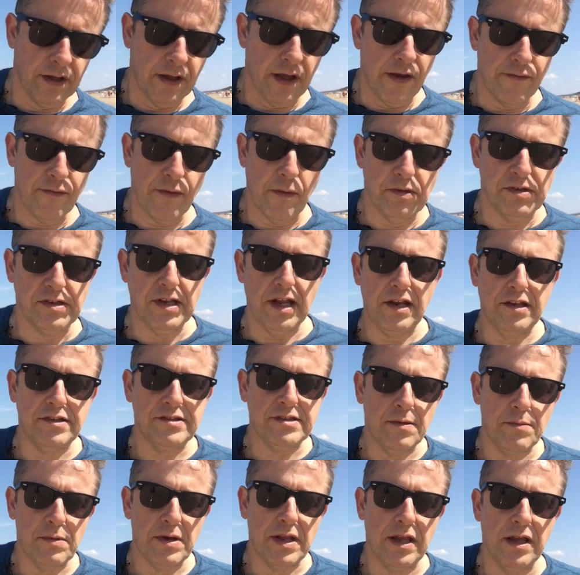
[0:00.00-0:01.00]
If I'm saying to
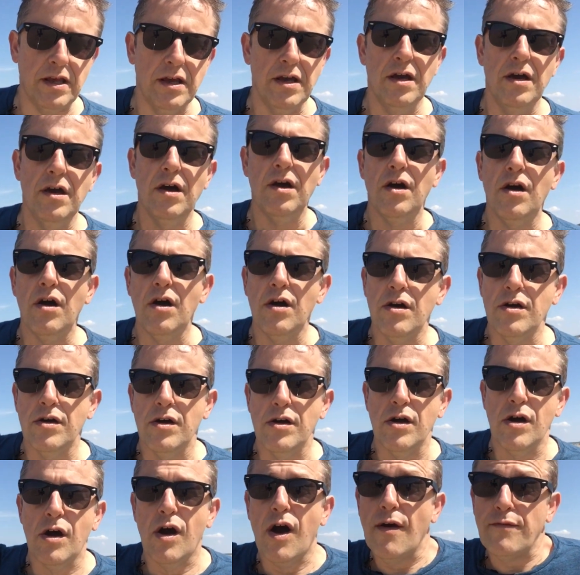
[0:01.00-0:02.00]
somebody,
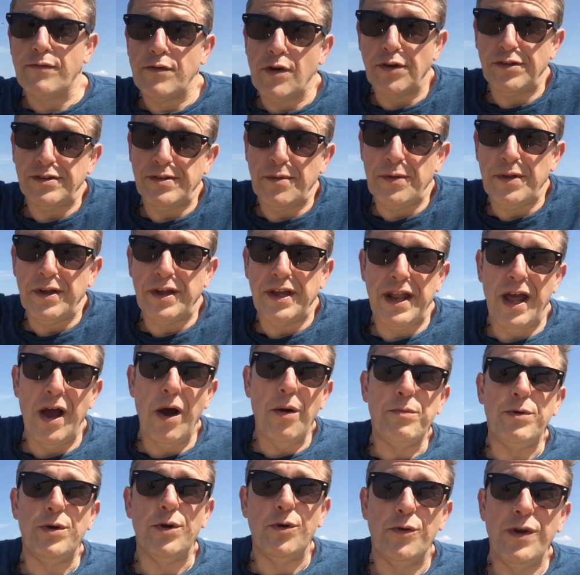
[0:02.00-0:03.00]
I've got something that can
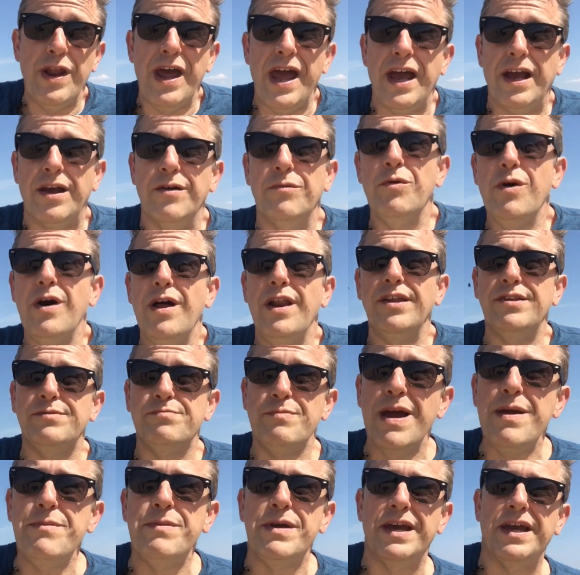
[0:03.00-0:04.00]
help your neck, well, it's
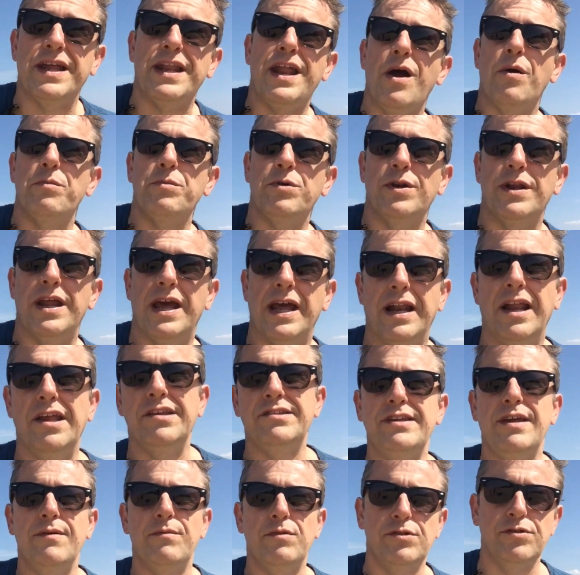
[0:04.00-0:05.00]
maybe it can help your neck.
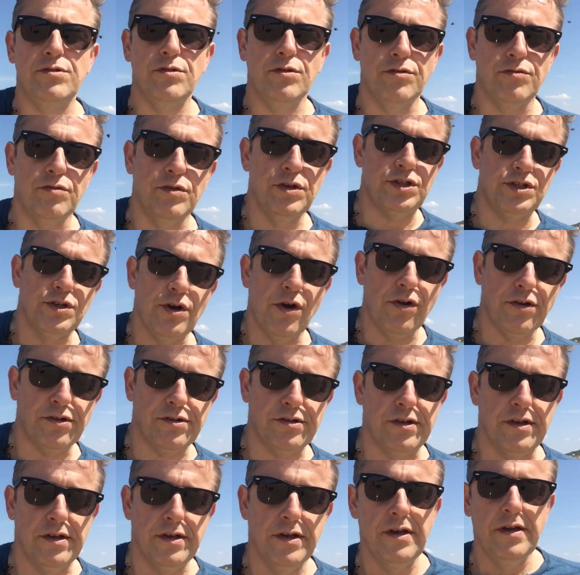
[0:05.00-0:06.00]
Let's give it two or three
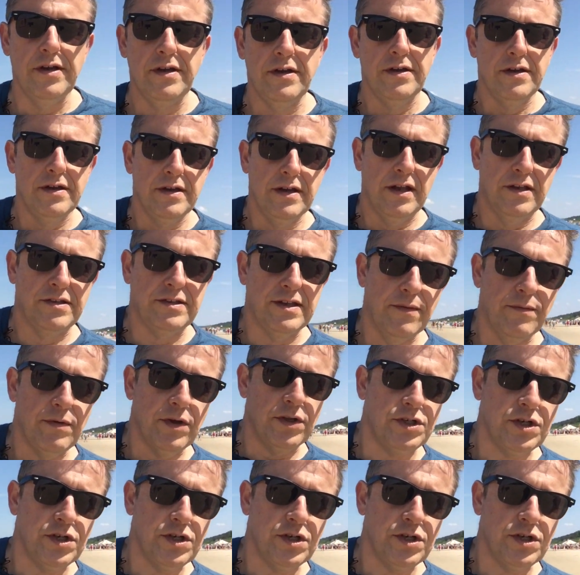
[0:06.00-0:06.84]
shots. Let's give it a